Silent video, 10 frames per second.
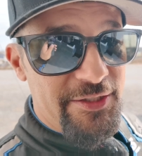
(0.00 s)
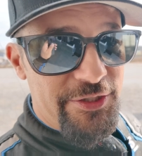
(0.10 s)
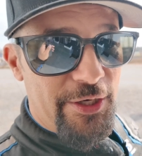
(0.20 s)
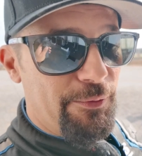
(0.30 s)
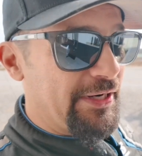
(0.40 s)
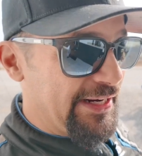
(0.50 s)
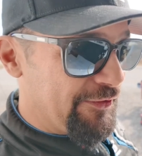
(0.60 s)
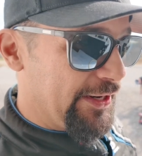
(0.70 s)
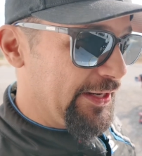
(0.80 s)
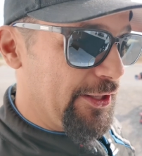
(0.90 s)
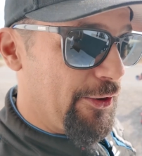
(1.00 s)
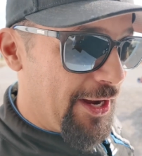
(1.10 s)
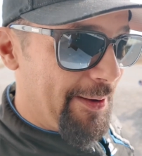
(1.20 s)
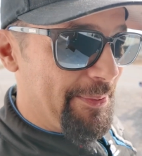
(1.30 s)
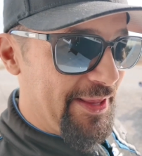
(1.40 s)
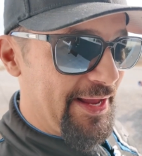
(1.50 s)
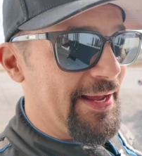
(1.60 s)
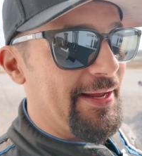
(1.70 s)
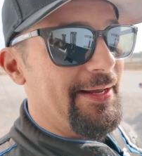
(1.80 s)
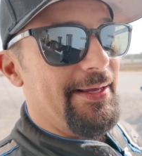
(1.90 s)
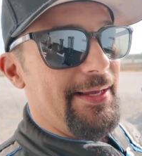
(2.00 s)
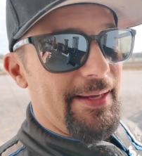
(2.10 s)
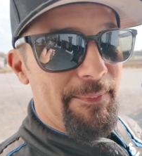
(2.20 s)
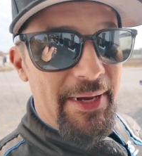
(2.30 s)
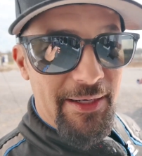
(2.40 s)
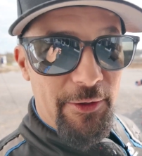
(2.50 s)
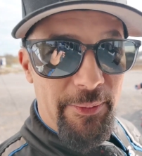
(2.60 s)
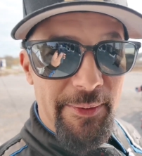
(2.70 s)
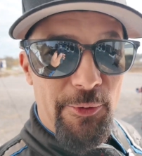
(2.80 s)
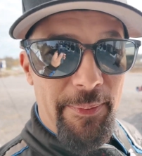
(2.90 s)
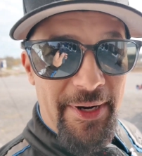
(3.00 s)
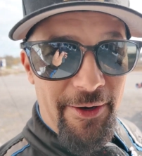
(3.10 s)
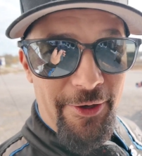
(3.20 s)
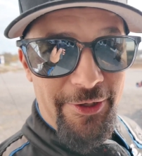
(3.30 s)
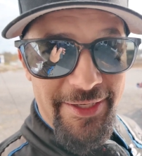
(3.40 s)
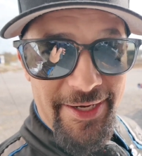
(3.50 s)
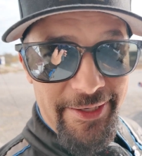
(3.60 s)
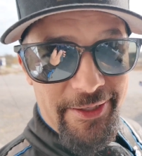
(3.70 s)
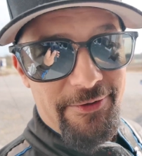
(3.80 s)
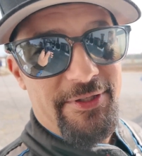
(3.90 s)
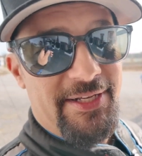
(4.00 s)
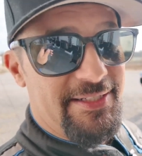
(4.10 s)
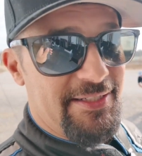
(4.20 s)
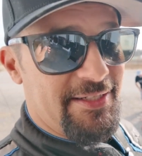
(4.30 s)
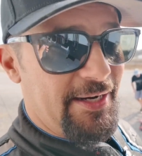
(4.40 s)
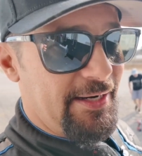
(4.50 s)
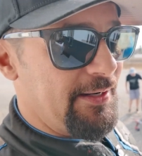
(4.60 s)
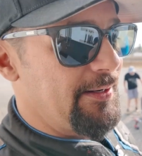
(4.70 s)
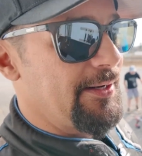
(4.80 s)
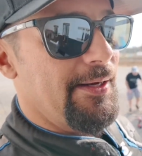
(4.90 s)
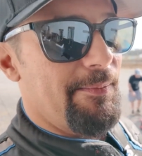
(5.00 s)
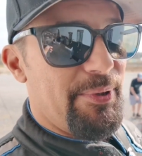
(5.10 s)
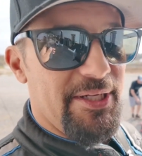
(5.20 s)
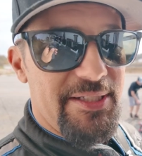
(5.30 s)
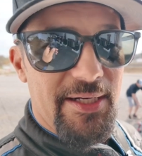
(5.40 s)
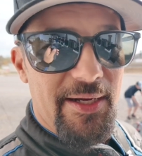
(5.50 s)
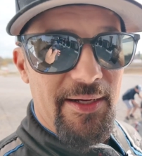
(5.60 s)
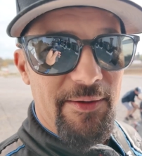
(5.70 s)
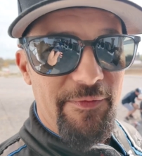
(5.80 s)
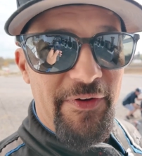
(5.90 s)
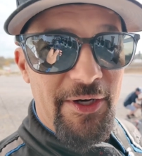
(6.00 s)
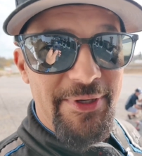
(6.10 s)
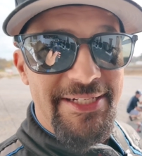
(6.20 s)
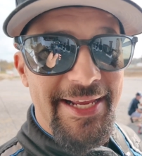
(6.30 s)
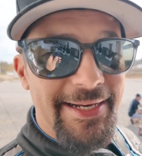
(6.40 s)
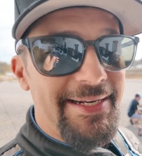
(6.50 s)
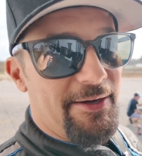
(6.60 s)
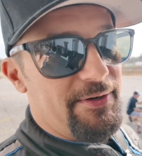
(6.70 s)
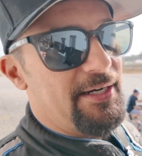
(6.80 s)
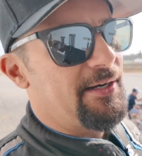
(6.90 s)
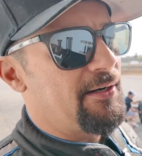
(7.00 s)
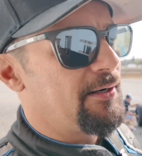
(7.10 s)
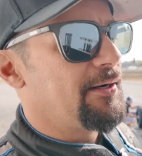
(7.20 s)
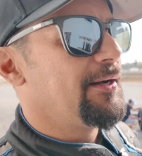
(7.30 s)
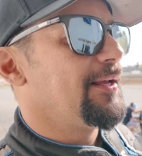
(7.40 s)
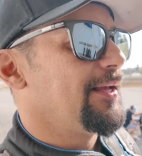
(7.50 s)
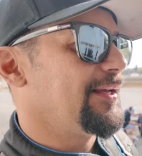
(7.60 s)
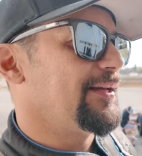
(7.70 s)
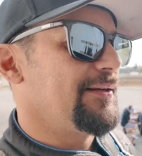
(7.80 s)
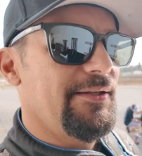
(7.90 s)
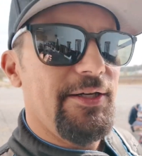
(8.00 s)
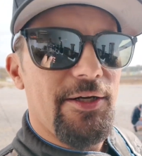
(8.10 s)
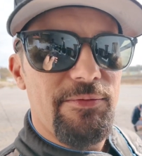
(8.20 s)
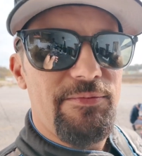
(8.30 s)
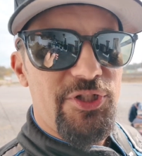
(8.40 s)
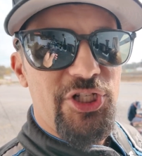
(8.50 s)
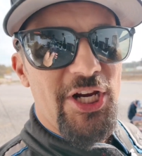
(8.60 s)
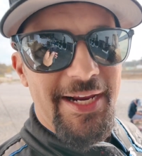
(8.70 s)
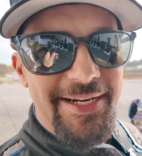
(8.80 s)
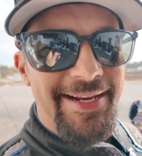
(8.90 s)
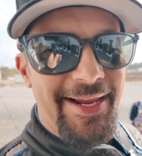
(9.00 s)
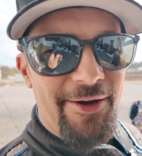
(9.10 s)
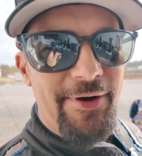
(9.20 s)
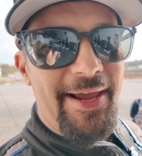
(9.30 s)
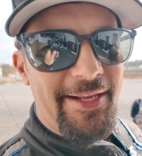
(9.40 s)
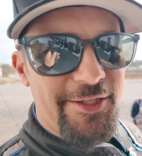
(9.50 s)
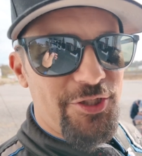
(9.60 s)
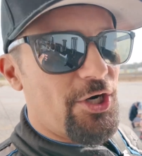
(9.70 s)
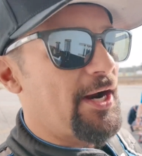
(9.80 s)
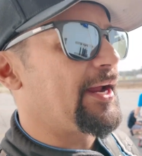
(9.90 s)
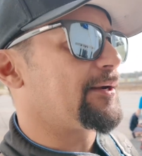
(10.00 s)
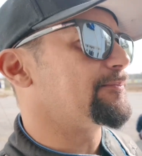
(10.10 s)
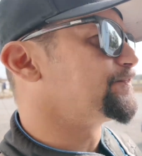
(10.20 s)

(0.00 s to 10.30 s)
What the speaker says: So we're getting ready to go hop in that. It made a little bit more power on the dyno, so that's exciting, but figured we'd take it down here and shake it down at the track.